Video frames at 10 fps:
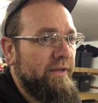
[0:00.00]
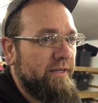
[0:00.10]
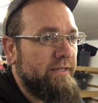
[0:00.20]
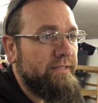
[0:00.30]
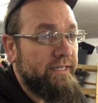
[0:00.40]

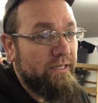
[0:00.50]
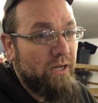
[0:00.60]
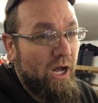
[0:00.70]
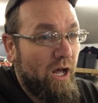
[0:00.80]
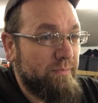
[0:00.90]
And then
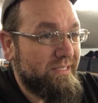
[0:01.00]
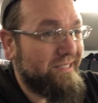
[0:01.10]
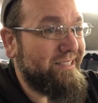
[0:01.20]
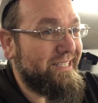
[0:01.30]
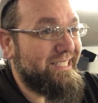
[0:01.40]
up to
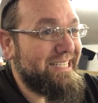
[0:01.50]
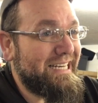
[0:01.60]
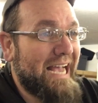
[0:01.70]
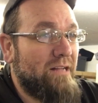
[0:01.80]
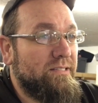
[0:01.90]
16
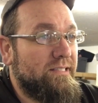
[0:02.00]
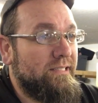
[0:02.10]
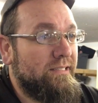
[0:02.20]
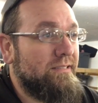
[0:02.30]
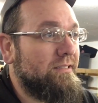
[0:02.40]

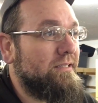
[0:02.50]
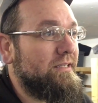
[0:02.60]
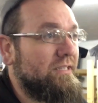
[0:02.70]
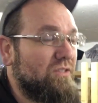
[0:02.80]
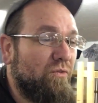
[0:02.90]
ounces
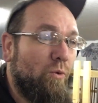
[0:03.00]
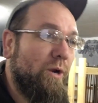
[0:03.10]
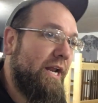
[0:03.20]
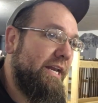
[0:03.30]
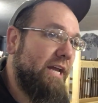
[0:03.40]
is
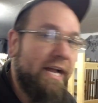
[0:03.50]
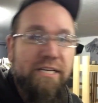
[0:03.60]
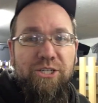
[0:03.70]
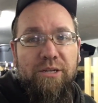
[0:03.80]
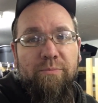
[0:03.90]
499 to
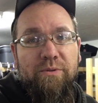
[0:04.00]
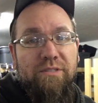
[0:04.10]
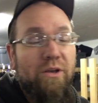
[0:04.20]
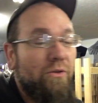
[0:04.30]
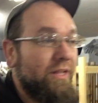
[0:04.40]
ship.
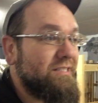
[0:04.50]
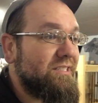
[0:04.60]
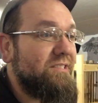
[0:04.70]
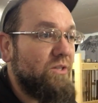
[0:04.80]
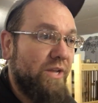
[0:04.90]
So that's
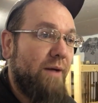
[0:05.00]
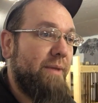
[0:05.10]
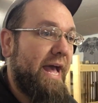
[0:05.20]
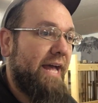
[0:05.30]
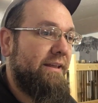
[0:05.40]
still not
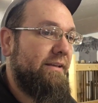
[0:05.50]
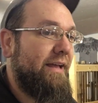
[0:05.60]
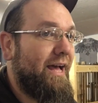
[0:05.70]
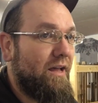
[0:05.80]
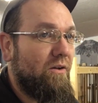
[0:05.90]
bad
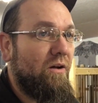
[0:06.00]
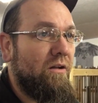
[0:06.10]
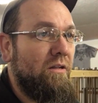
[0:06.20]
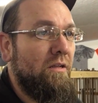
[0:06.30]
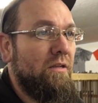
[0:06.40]
at all.
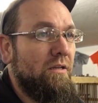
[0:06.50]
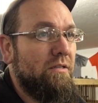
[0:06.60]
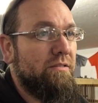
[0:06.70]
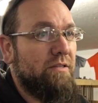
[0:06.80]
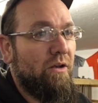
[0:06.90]

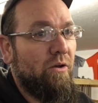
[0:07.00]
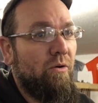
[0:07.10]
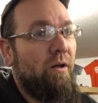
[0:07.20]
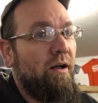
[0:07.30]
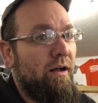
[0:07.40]

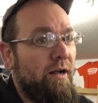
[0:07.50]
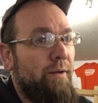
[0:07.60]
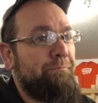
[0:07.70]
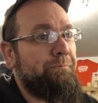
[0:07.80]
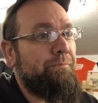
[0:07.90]
So
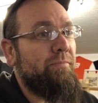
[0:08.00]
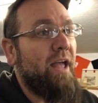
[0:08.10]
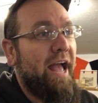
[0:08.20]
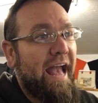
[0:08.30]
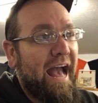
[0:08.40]
um,
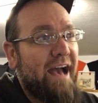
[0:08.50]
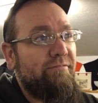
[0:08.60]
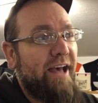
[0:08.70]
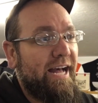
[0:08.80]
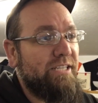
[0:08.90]
I have
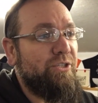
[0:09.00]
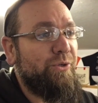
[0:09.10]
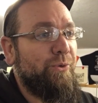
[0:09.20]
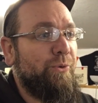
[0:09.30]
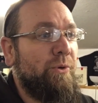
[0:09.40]
had
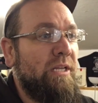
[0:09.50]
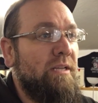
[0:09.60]
to